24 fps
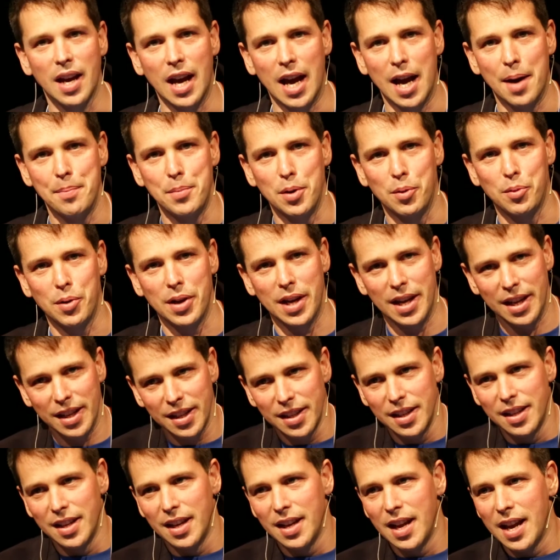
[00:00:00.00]
But
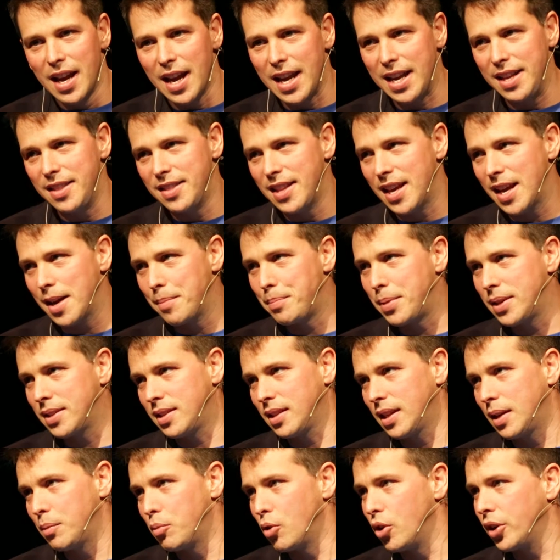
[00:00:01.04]
we're in there
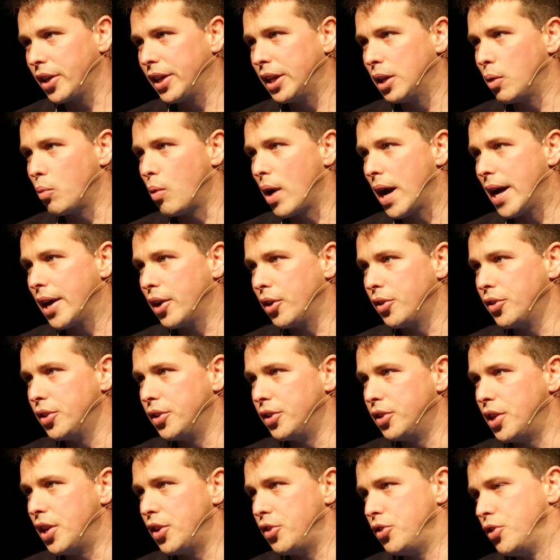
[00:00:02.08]
busily working away on
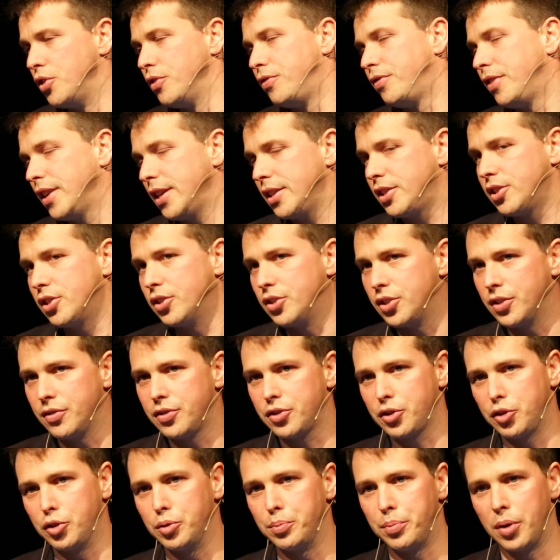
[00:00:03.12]
the new features of
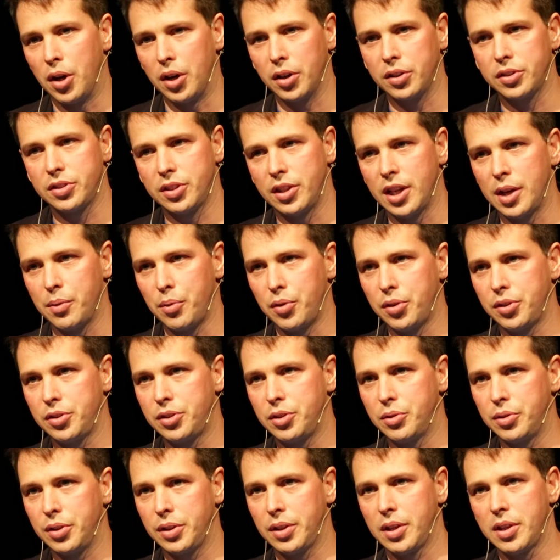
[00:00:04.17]
Schoolbox, and I wanted
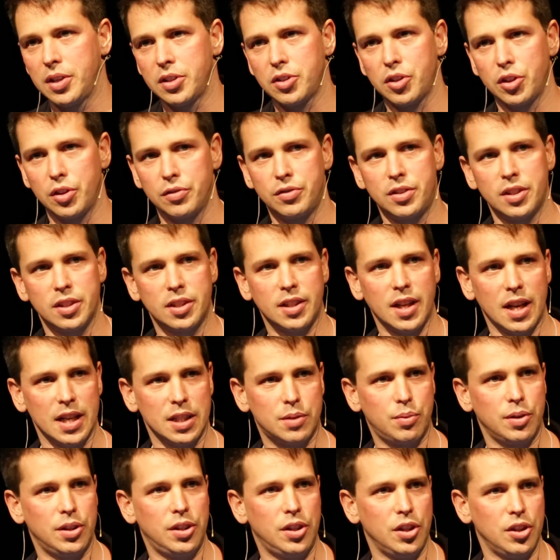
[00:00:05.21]
to sort of
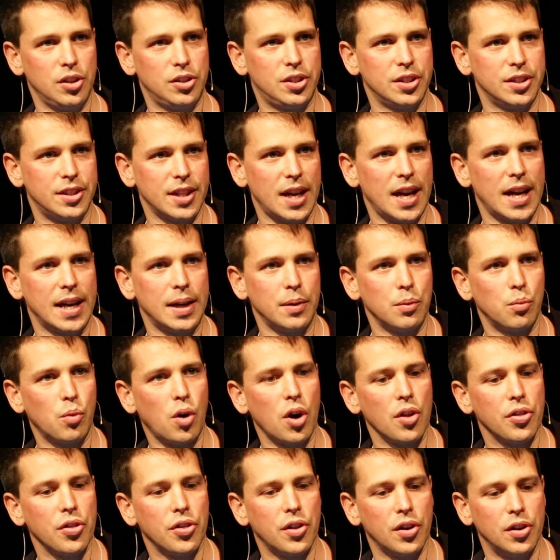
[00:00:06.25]
discuss with you today
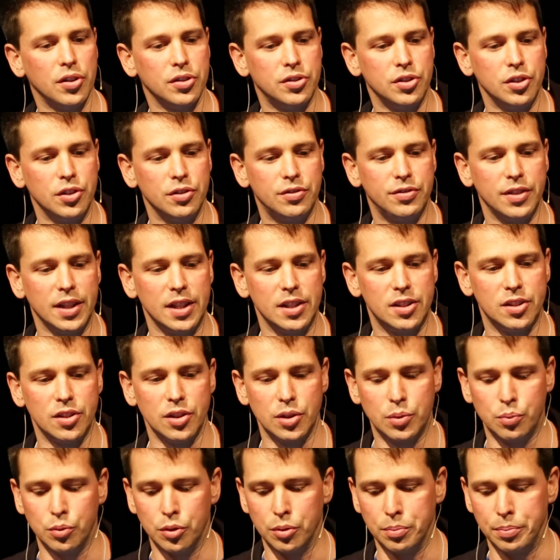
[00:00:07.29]
what those new
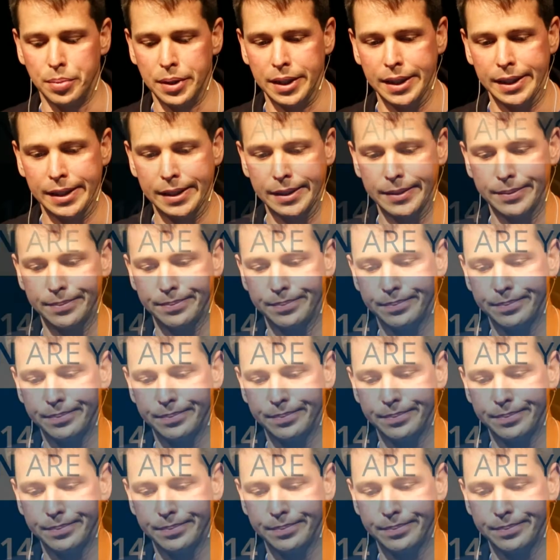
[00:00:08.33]
features will be.